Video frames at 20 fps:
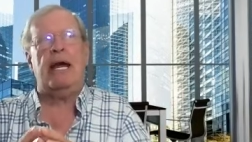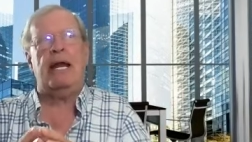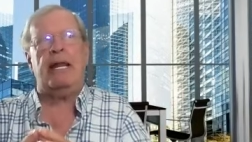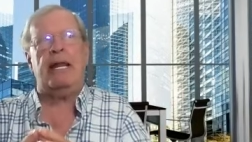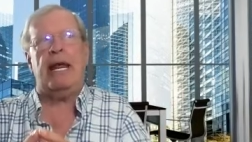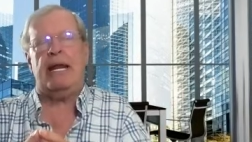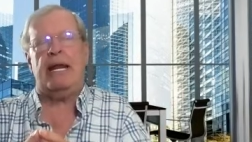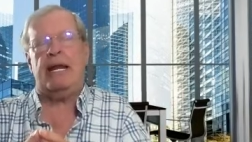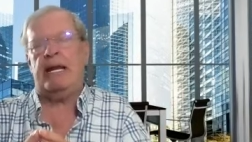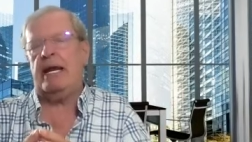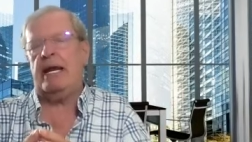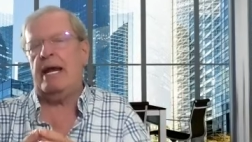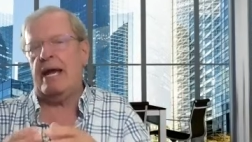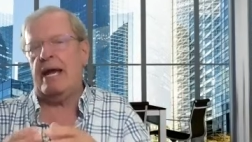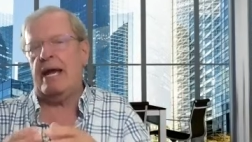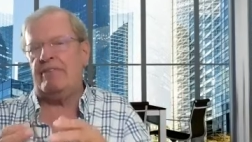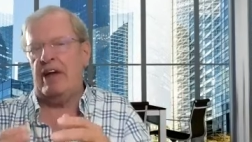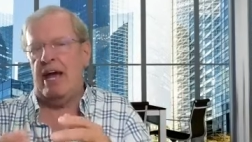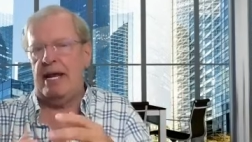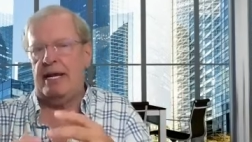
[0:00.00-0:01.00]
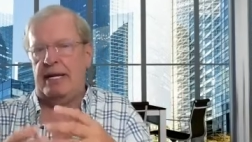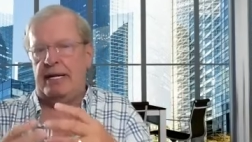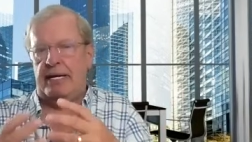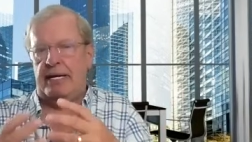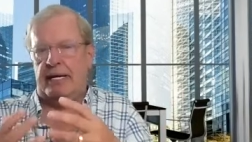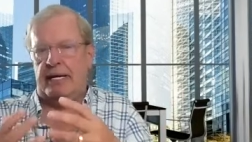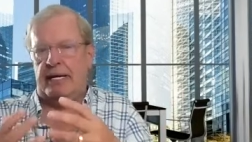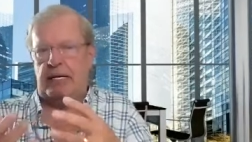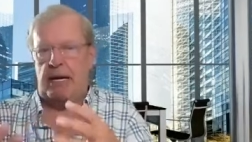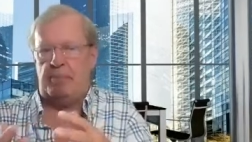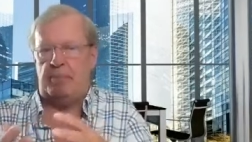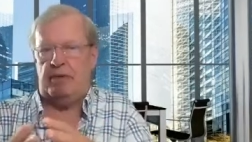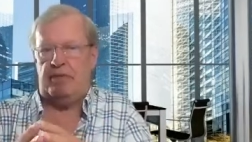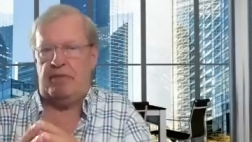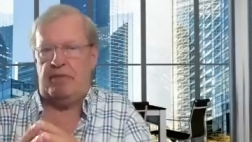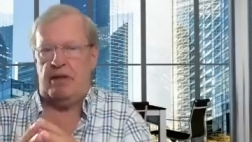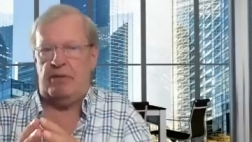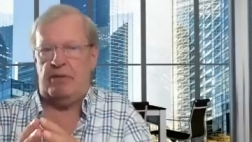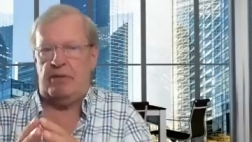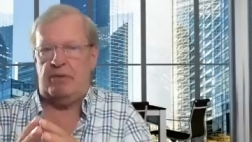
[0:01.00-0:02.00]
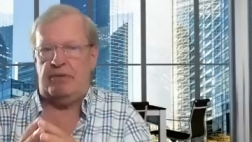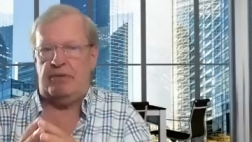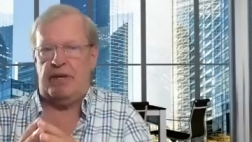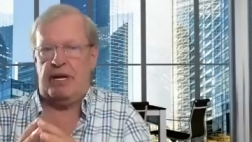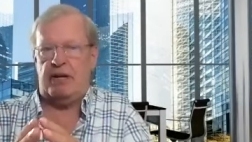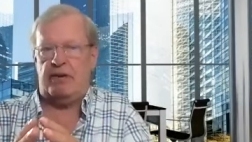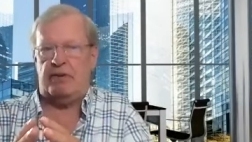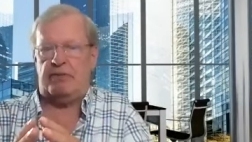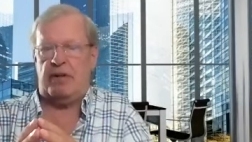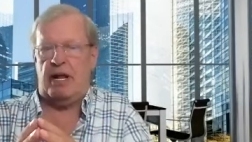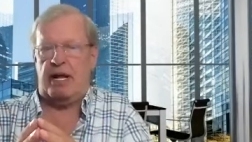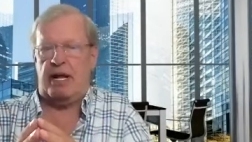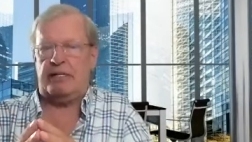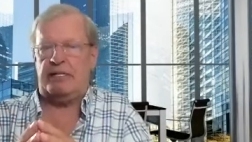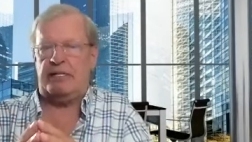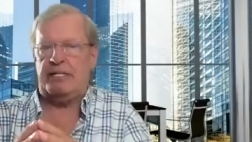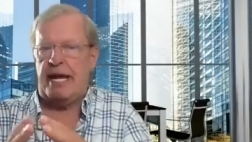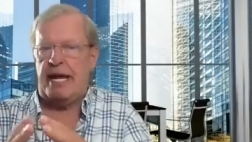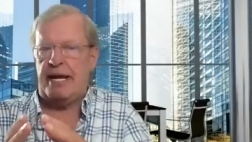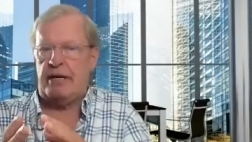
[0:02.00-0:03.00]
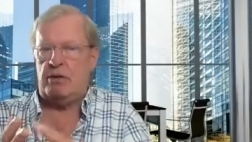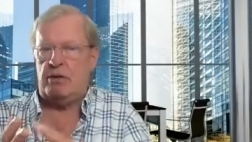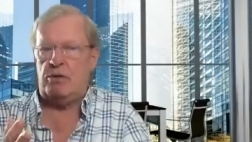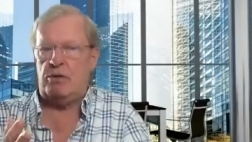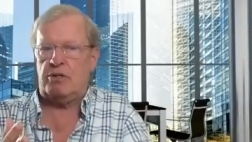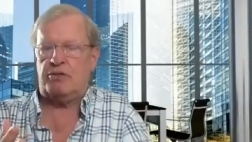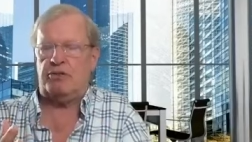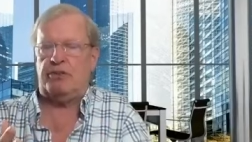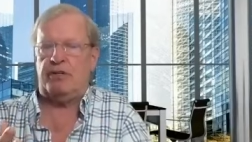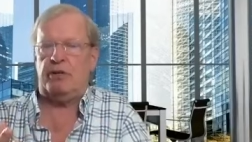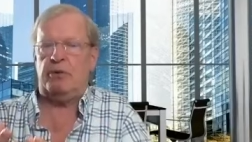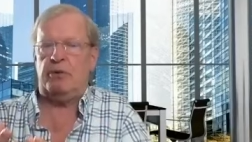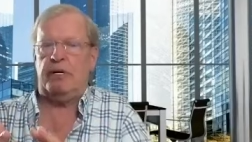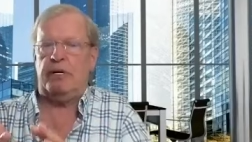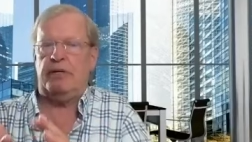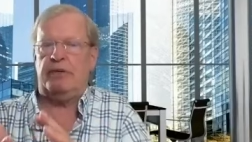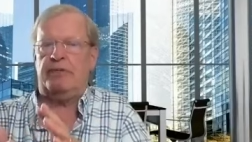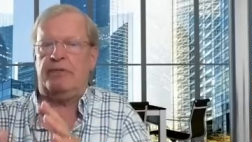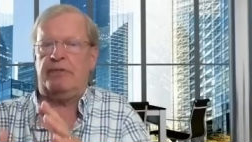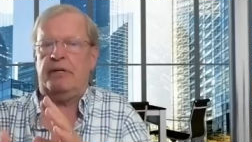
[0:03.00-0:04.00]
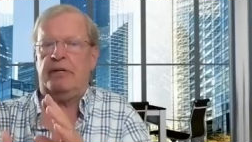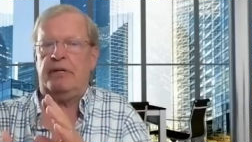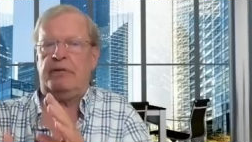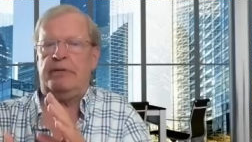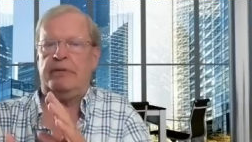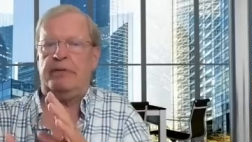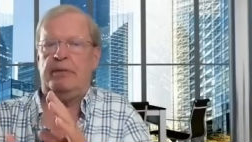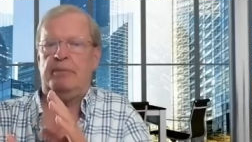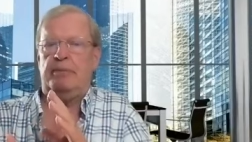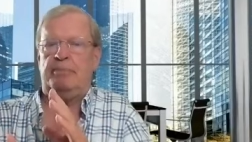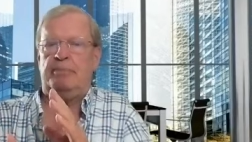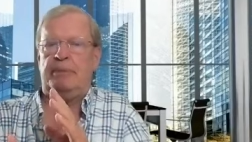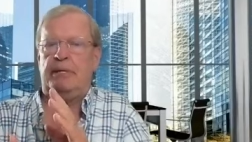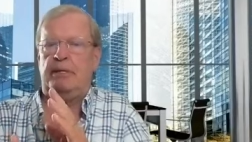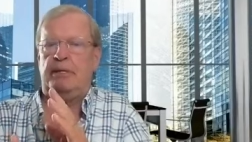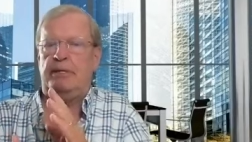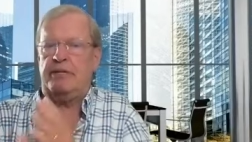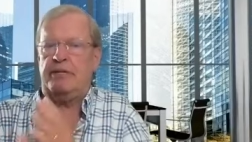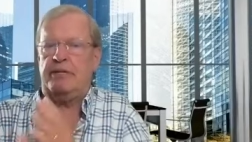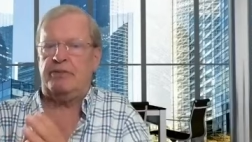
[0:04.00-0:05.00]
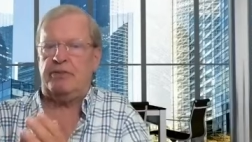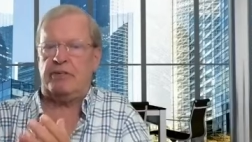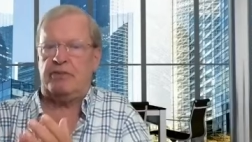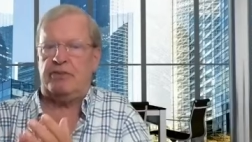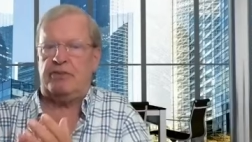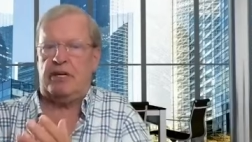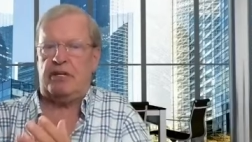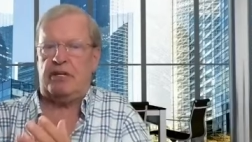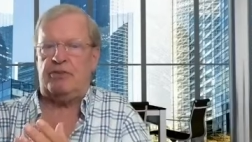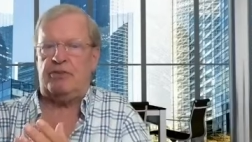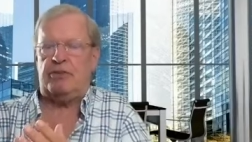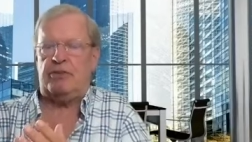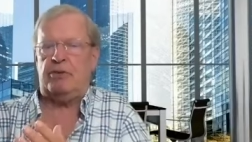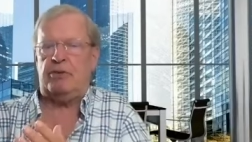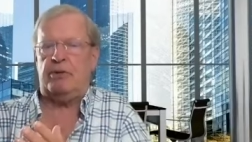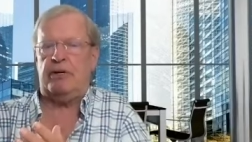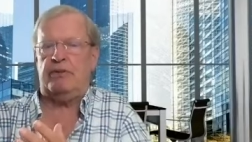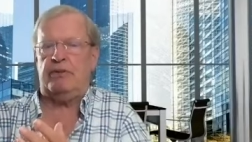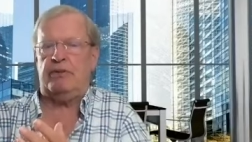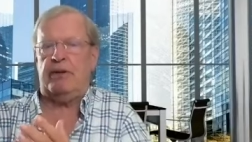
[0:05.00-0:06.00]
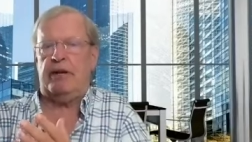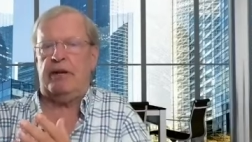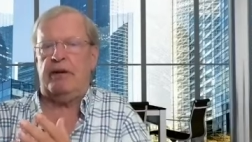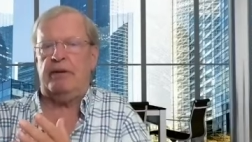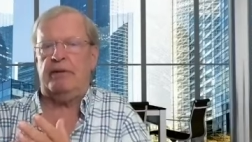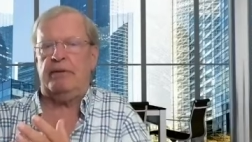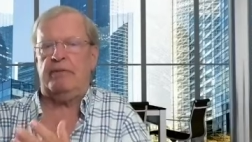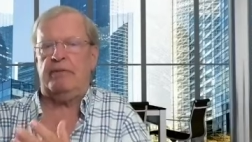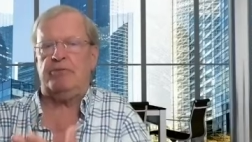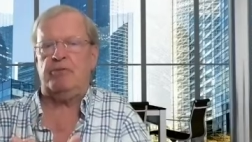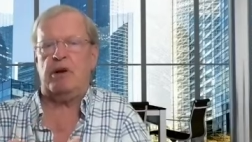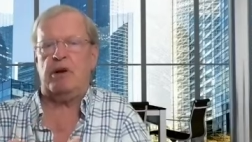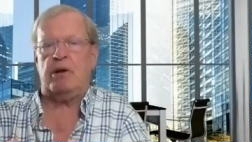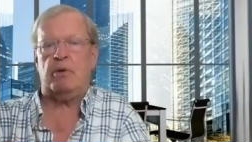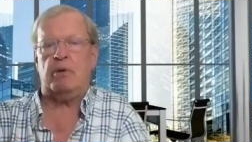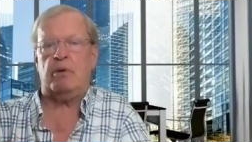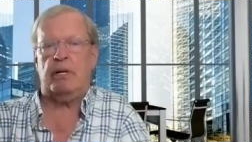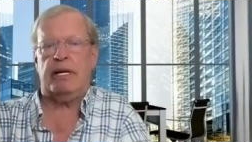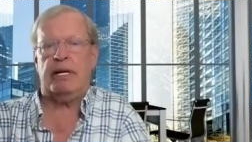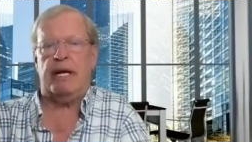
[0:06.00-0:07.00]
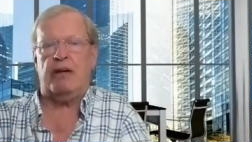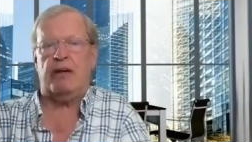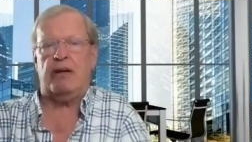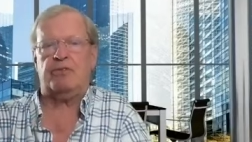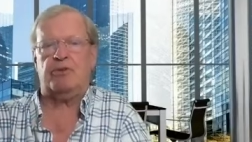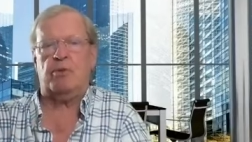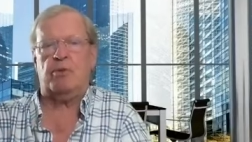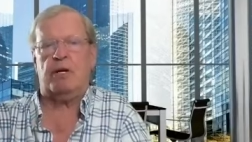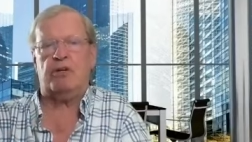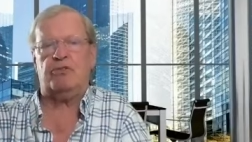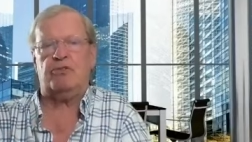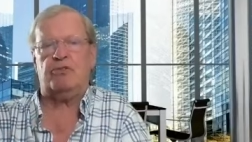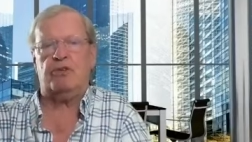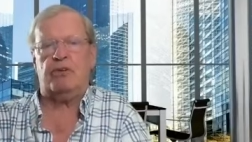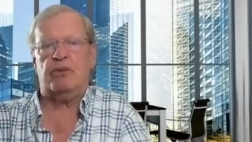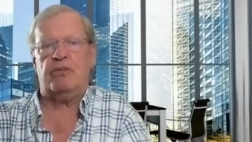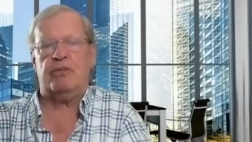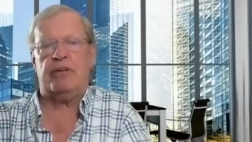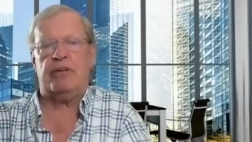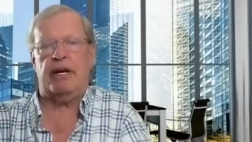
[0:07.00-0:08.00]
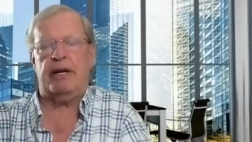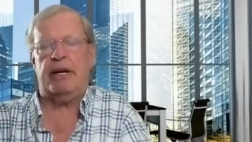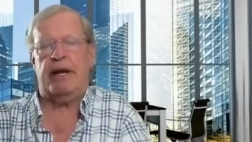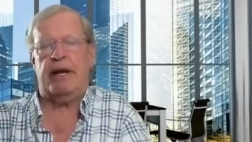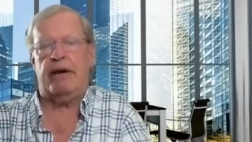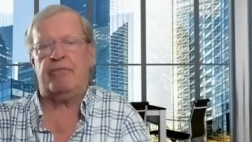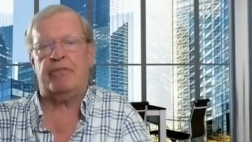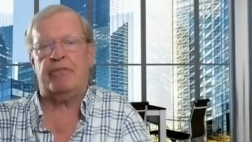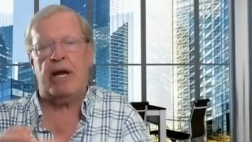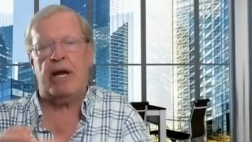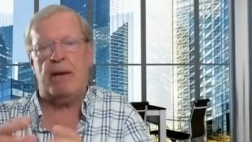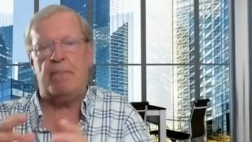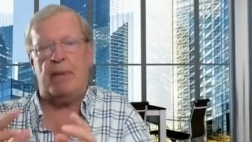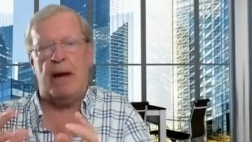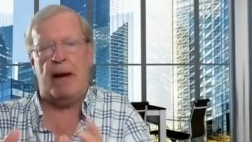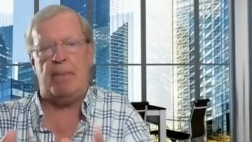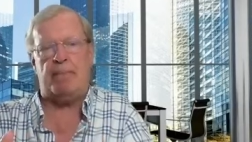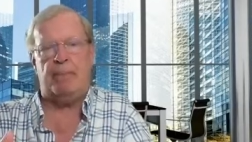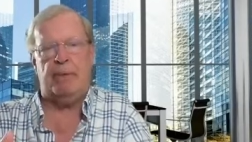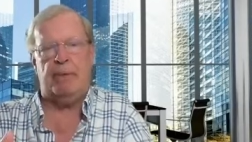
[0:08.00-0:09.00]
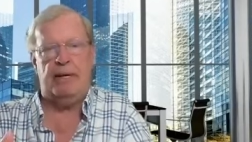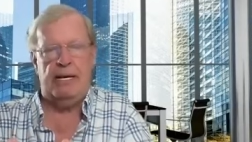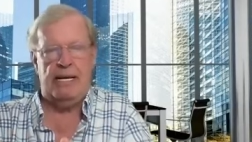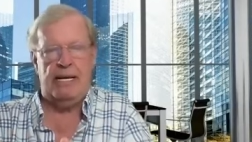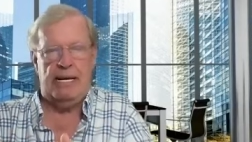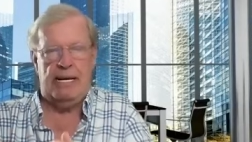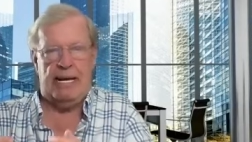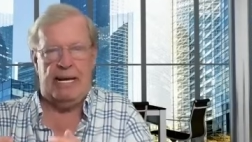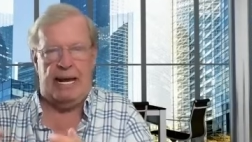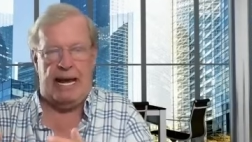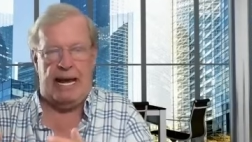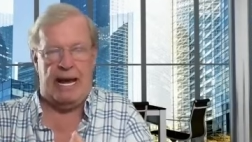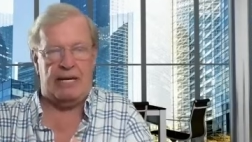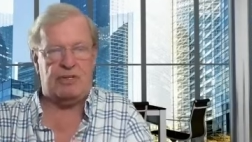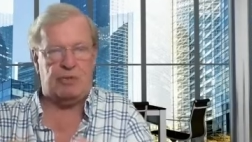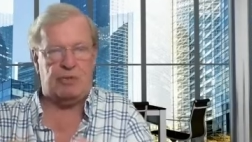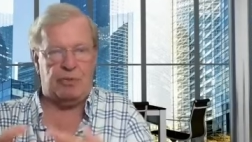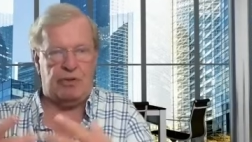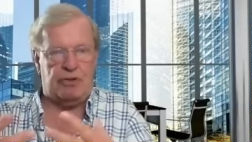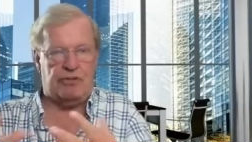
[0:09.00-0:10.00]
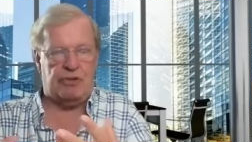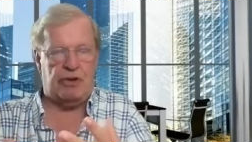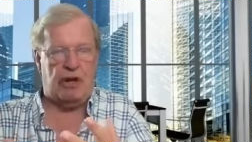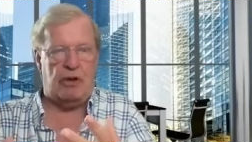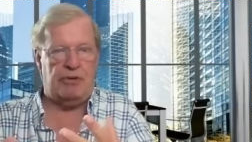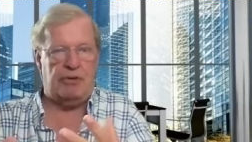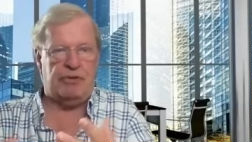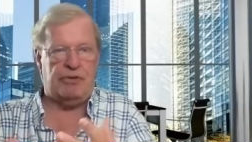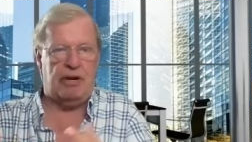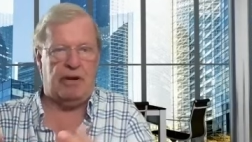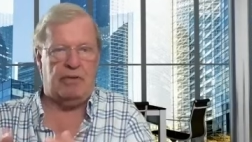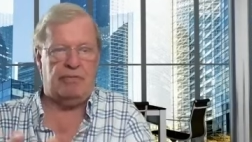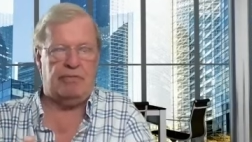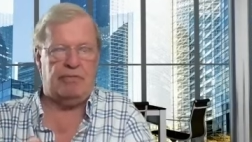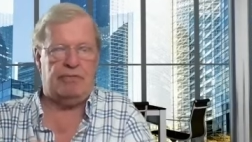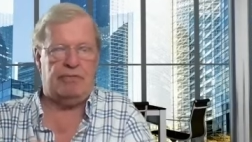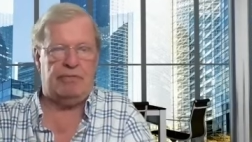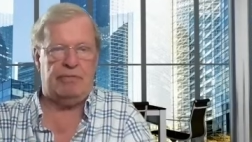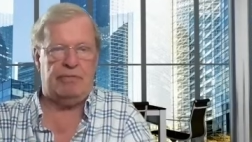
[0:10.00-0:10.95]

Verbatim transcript: And then I've added a couple of other things like the Take a Look series, uh, the Building Success series, and frequently asked questions that have come up as a result of